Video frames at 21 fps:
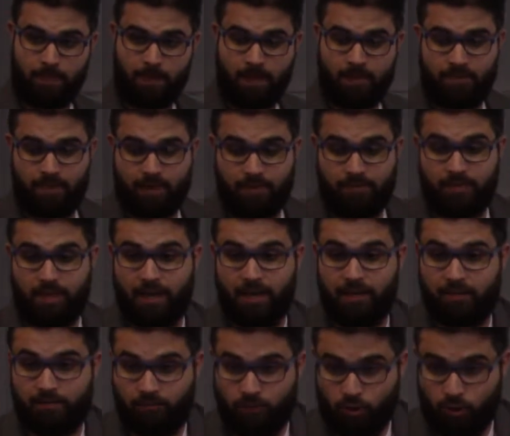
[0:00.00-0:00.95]
and then at the
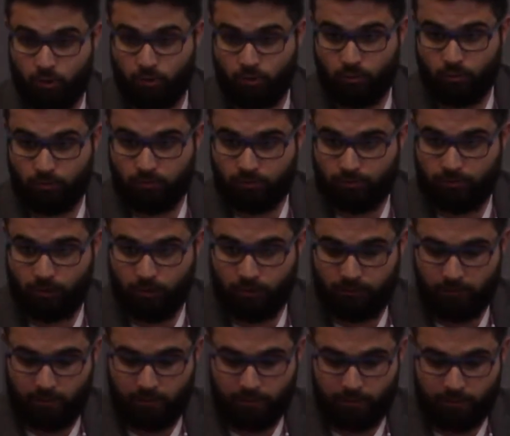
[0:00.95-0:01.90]
end if you go
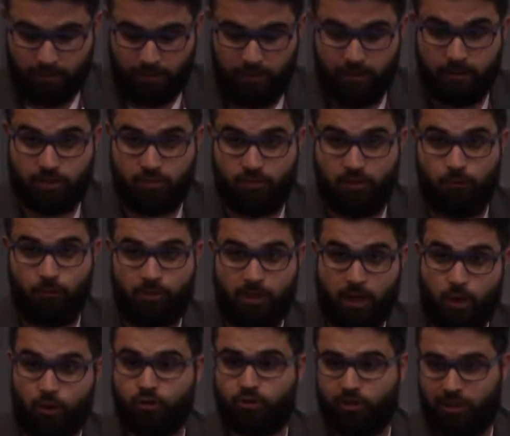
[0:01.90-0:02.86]
farther in, it's written
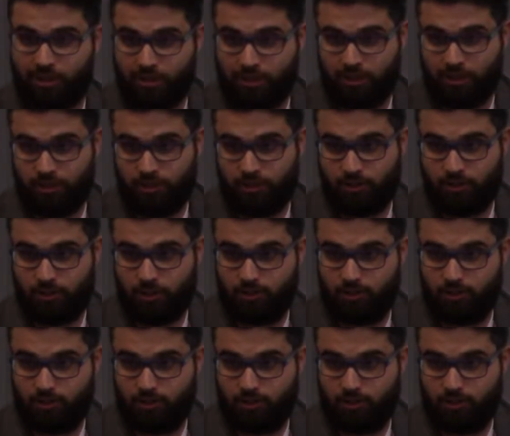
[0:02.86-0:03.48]
without translation,